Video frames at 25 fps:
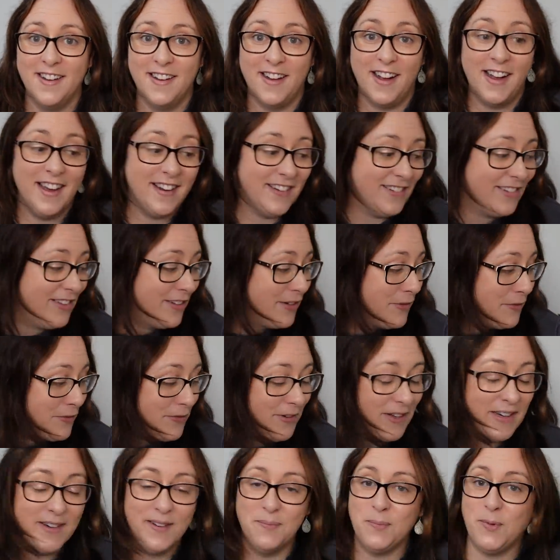I had a lot of
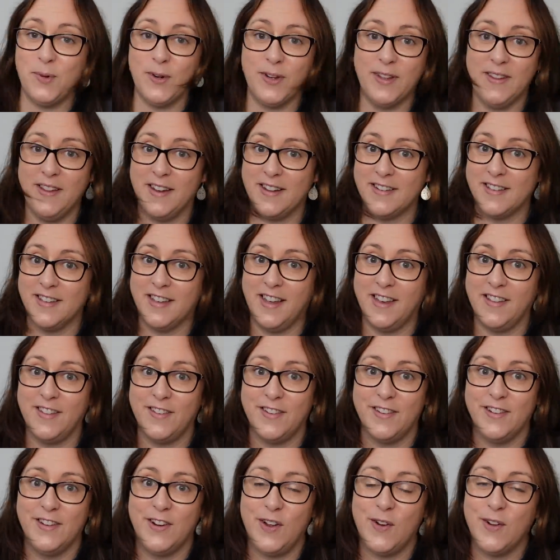fun putting that
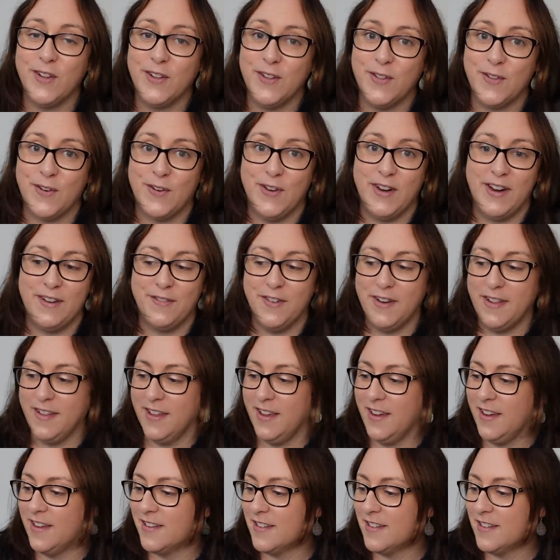together and going through everything.